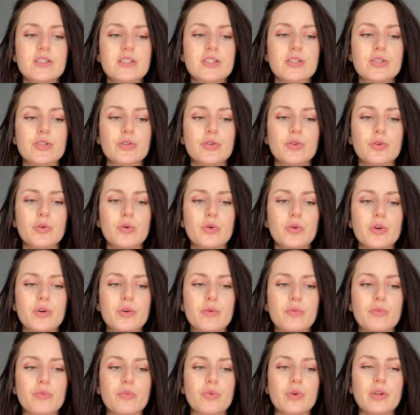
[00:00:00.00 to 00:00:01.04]

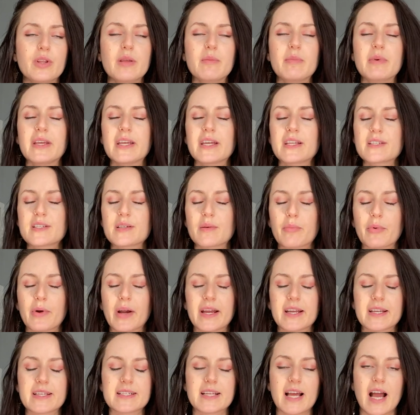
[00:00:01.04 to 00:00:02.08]
to really begin to
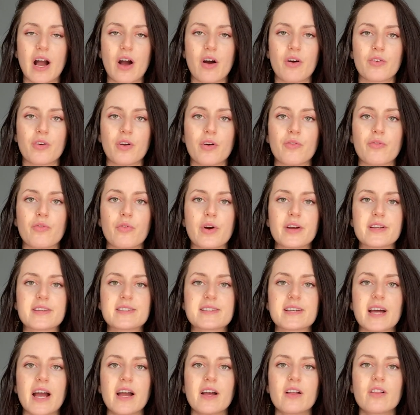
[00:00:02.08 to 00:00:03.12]
break it down, voice
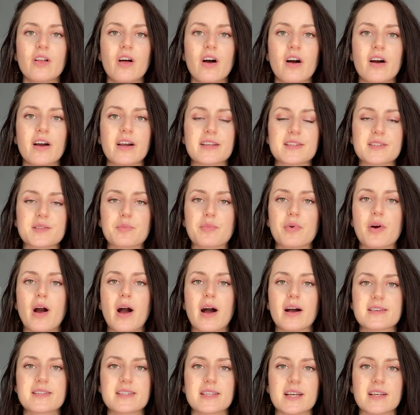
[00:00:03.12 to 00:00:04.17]
dialogue is a
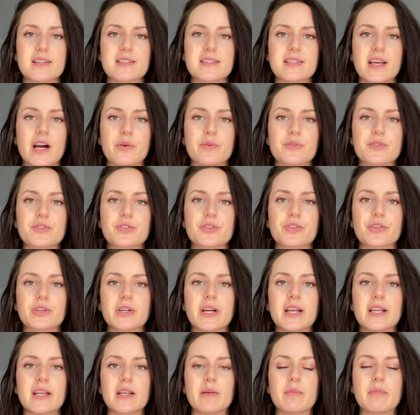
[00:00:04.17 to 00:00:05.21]
process that was
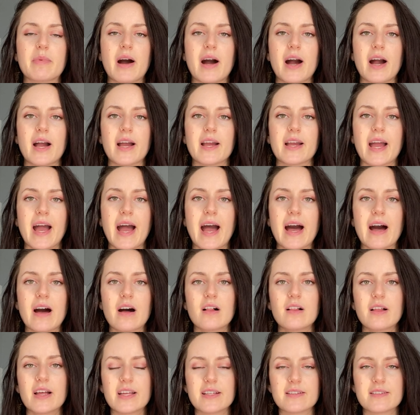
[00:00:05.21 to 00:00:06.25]
created by
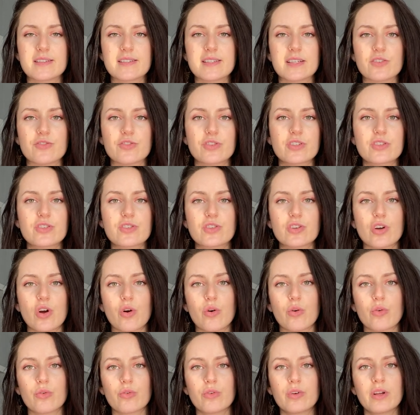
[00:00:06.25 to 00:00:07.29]
Hal and Sidra
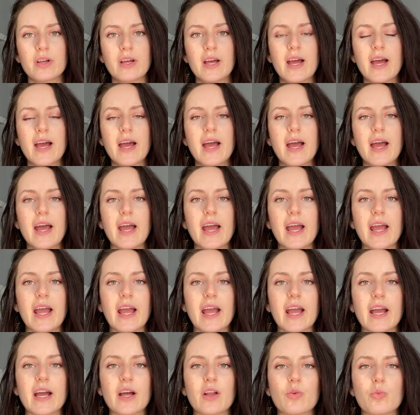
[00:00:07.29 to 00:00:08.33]
Stone.
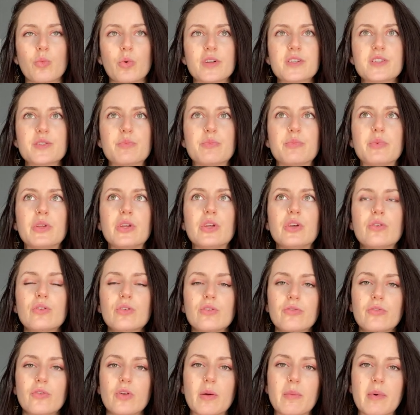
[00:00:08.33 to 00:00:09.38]
And what's
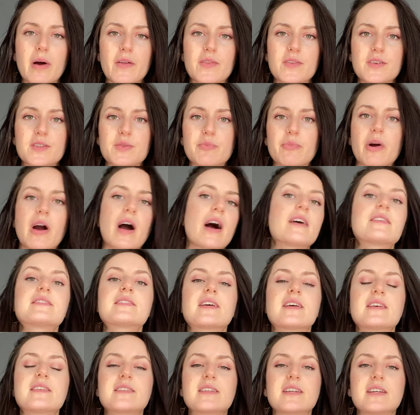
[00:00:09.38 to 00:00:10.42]
beautiful about this
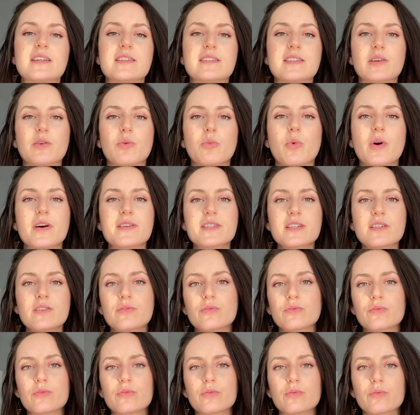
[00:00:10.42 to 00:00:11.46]
process is it
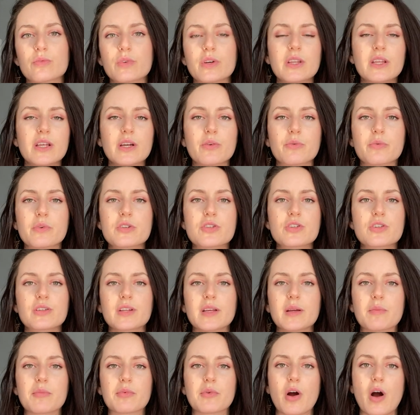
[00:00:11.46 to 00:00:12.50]
wasn't really
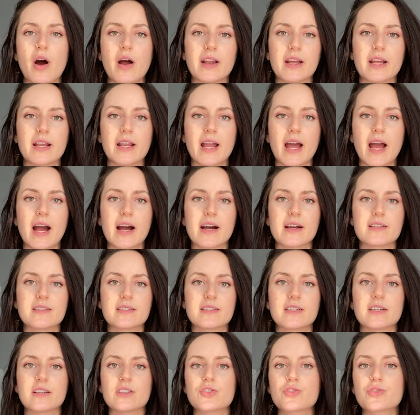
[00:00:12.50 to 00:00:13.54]
originally brought in
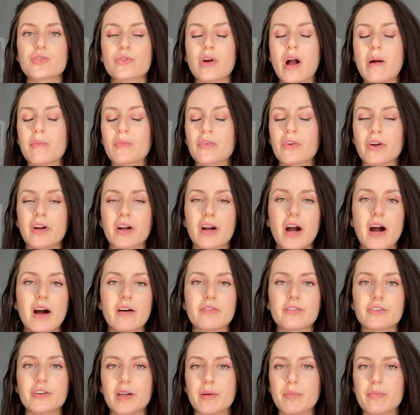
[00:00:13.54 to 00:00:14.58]
as a trauma
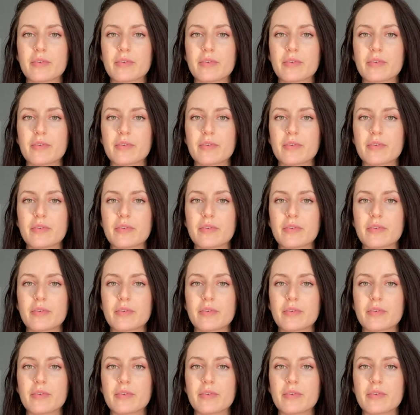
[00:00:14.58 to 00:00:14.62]
recovery